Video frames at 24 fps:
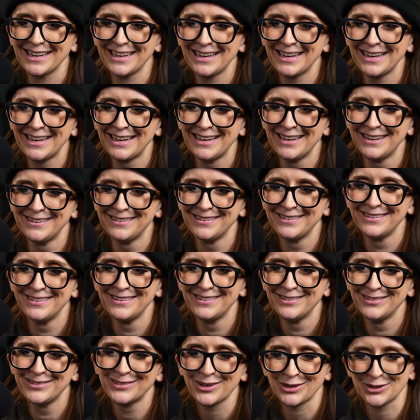
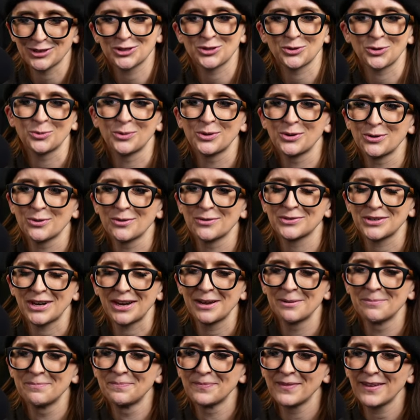in such a short window of
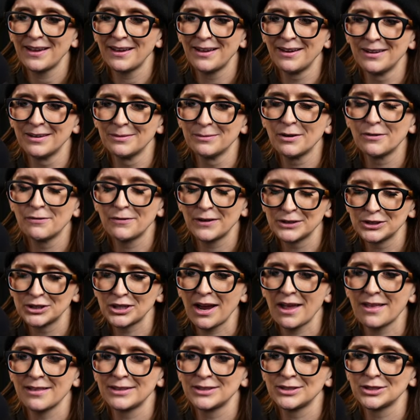time. Um, a fun
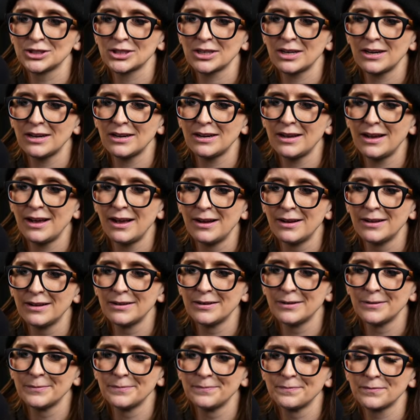challenge
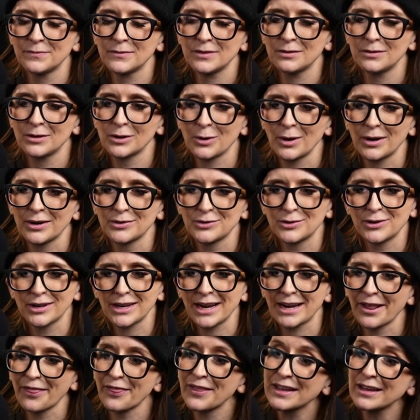um, requires you to
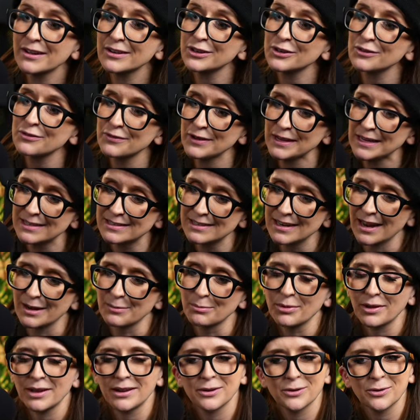kind of think on your feet and
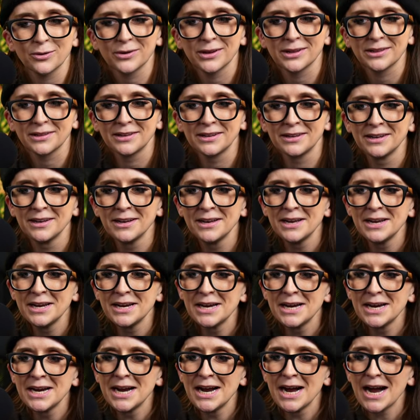plan accordingly.
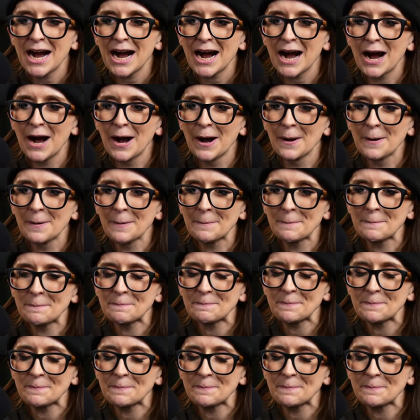Um,